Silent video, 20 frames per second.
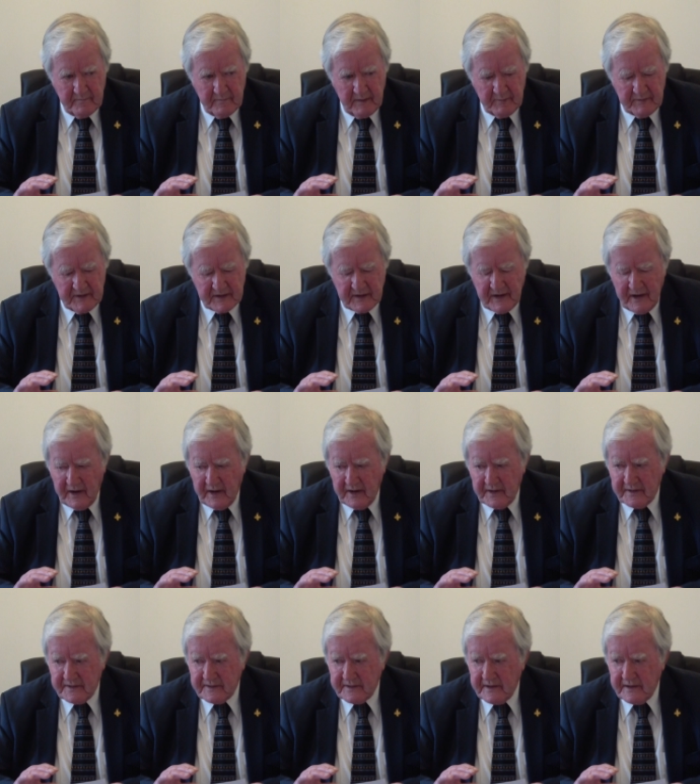what would I call
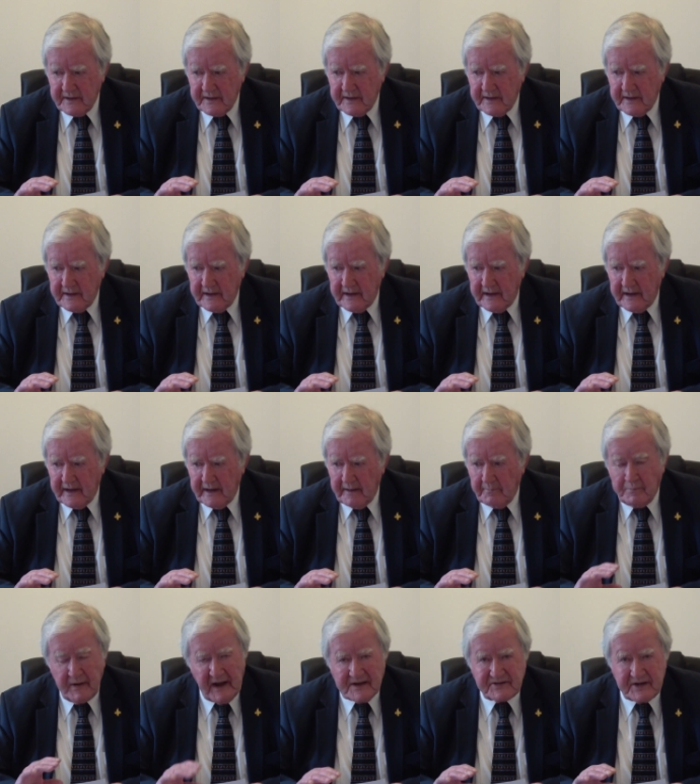it,
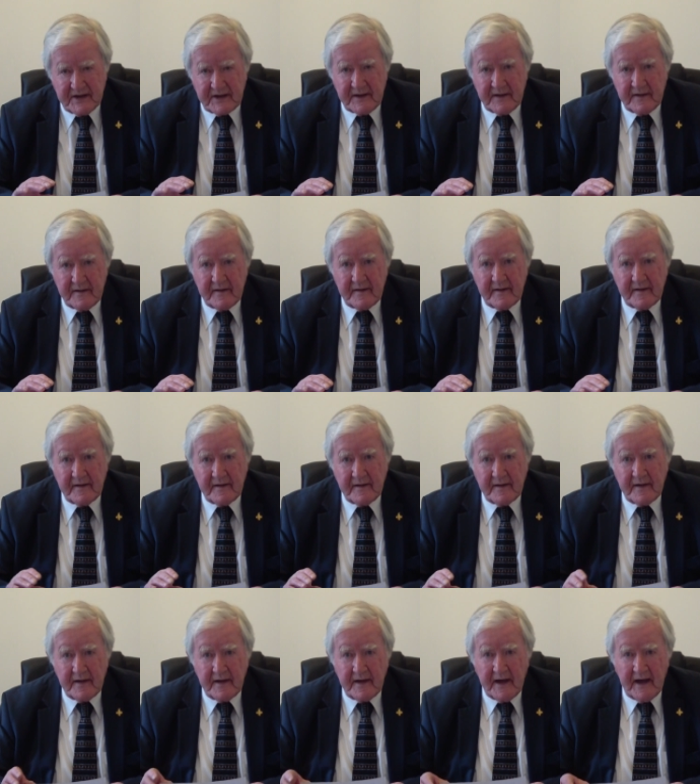blessing
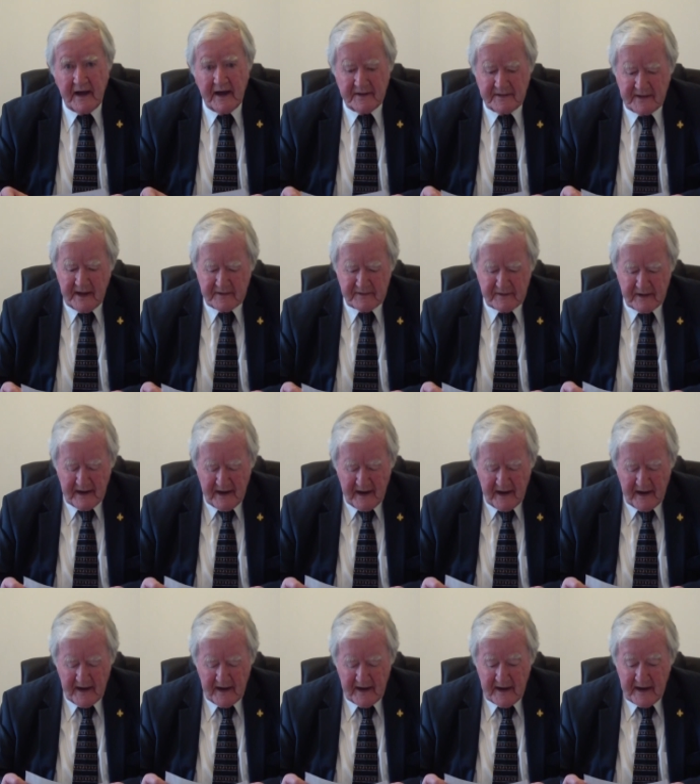
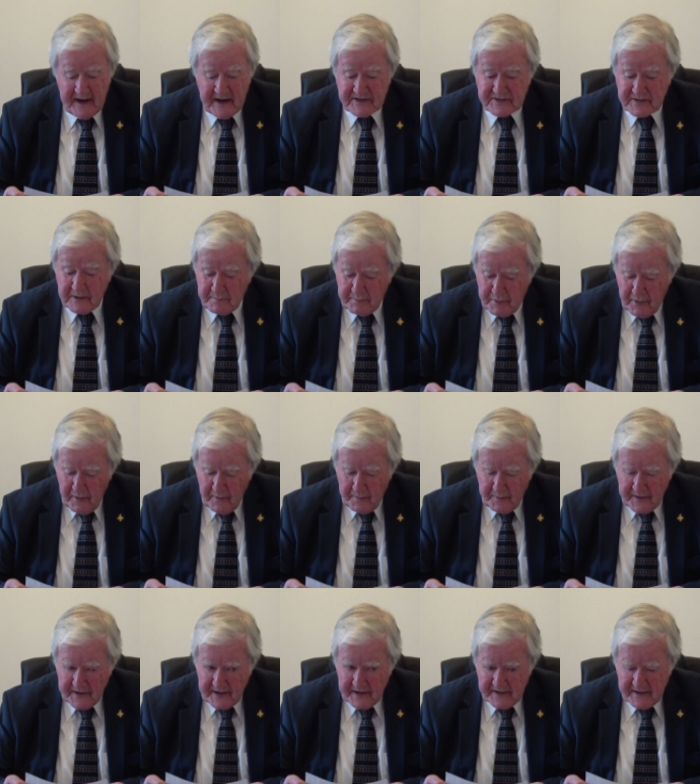that is
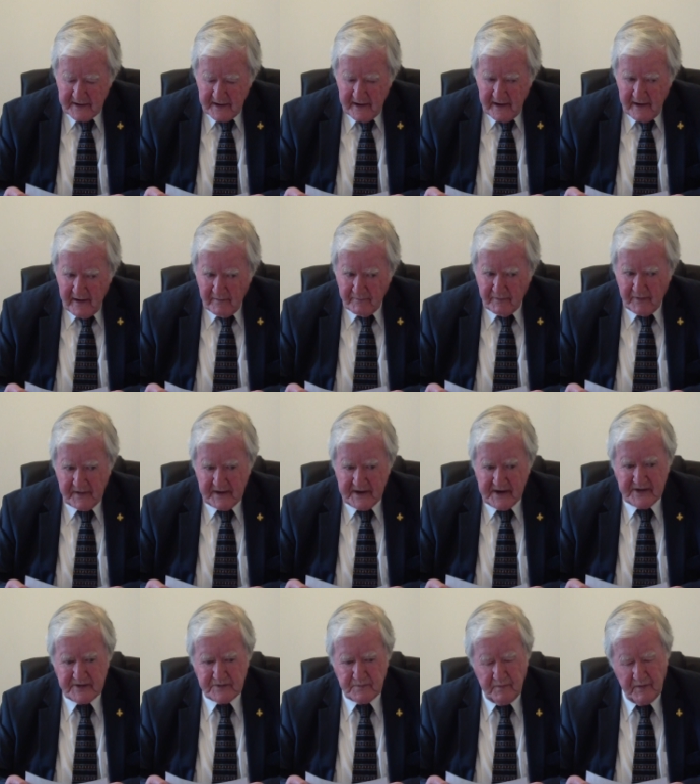appropriate for
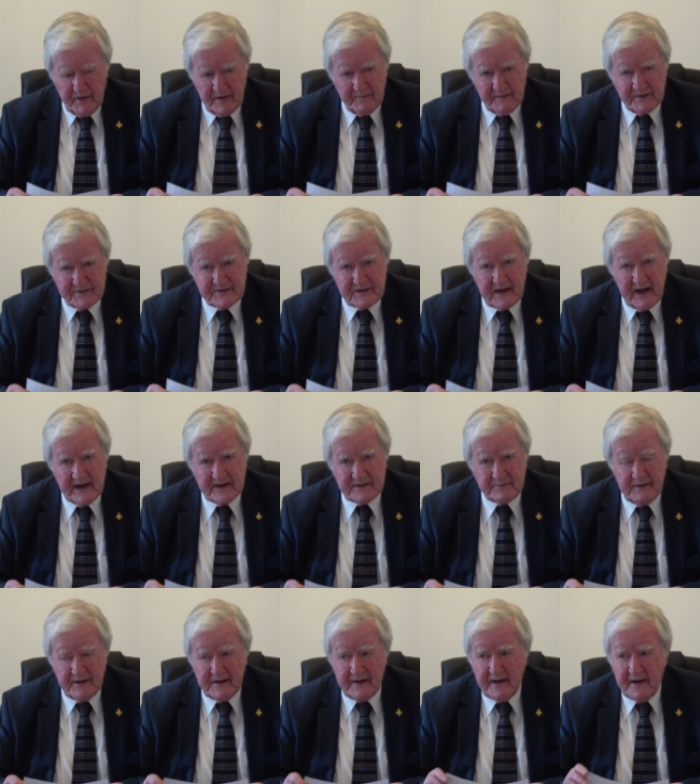each one of us
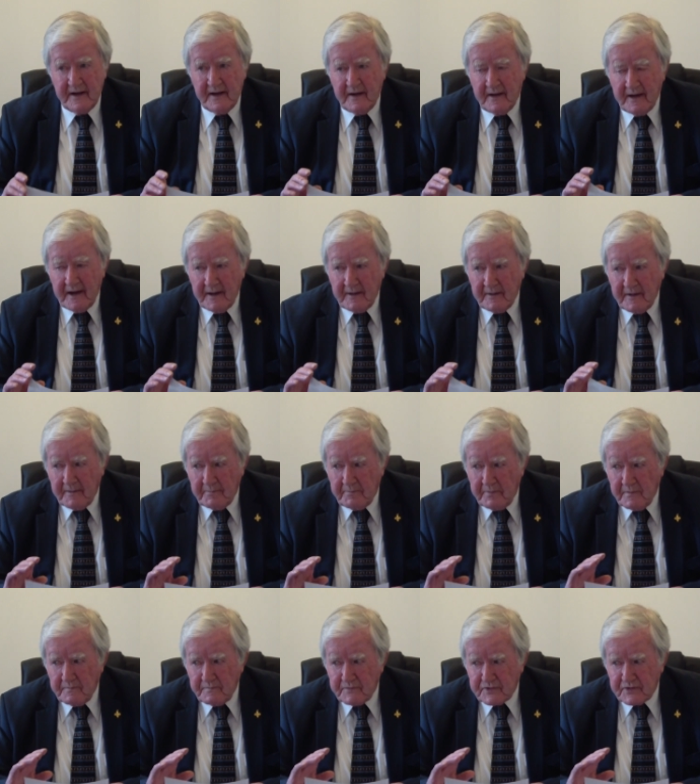as we
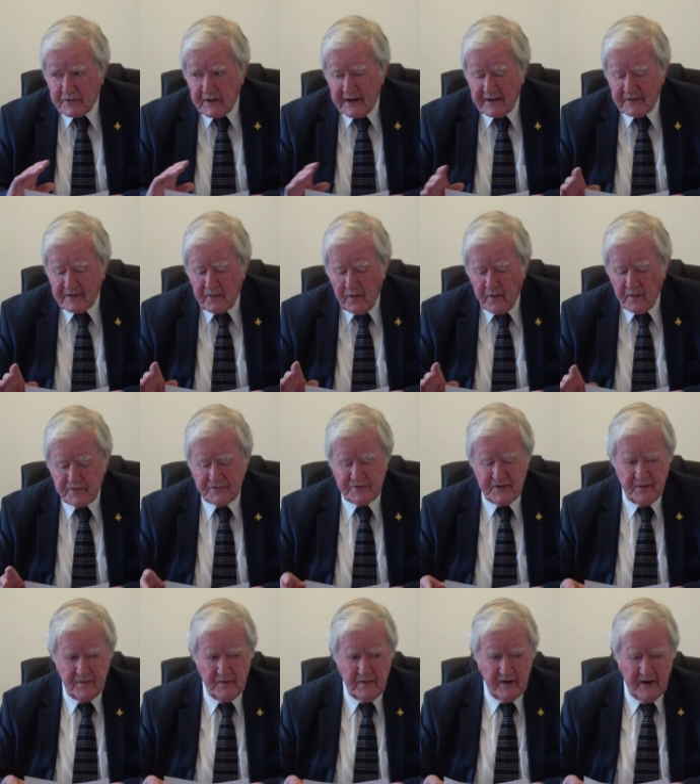try to go
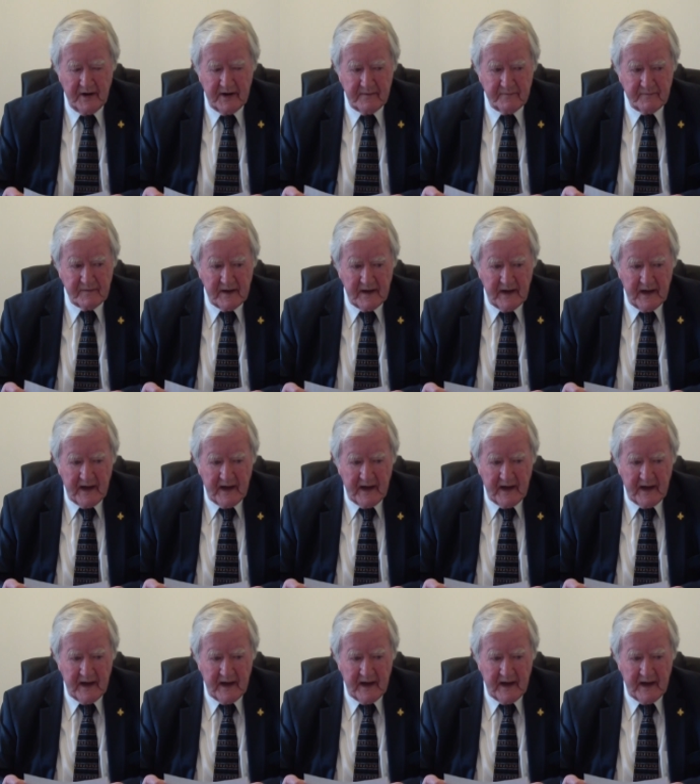through life.